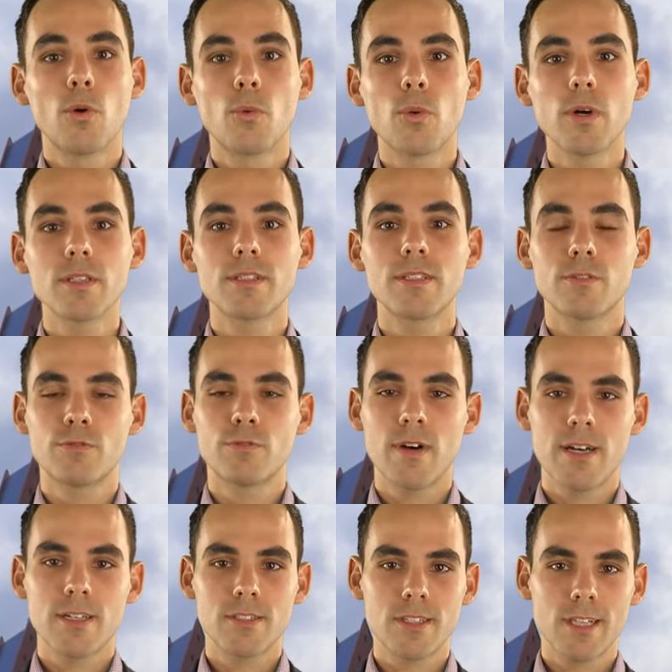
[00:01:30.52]
What
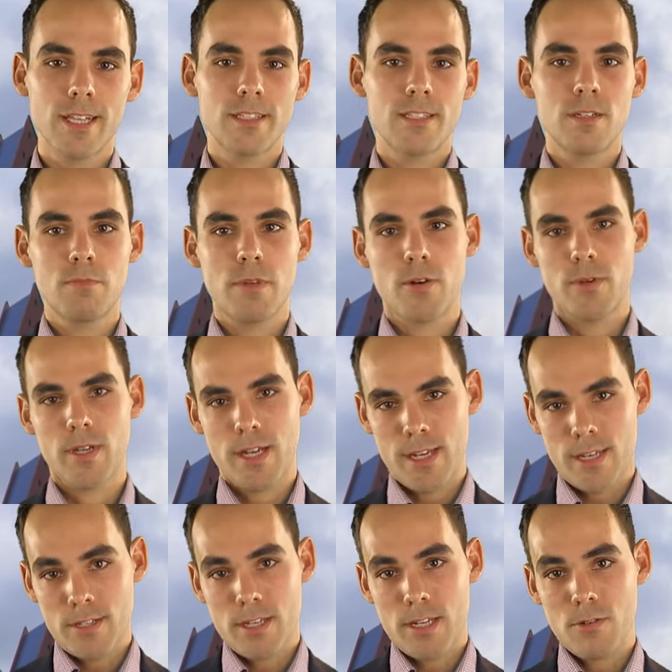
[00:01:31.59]
defines Latin America
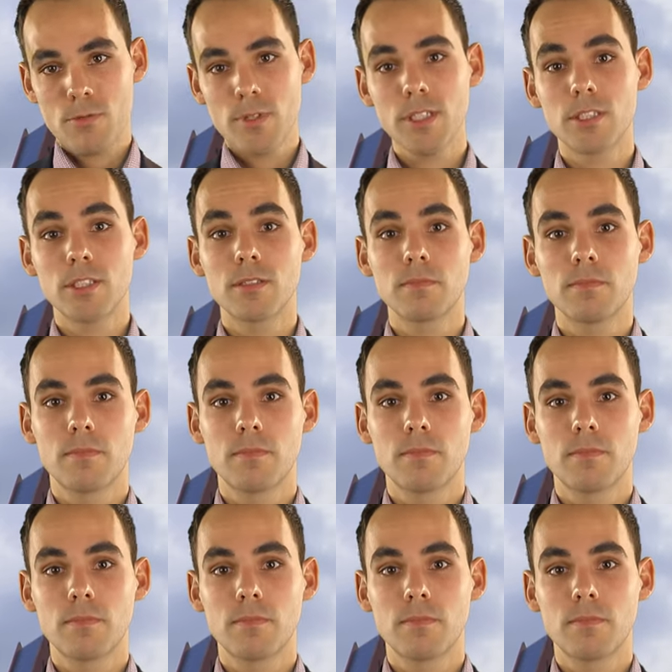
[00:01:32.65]
as a region?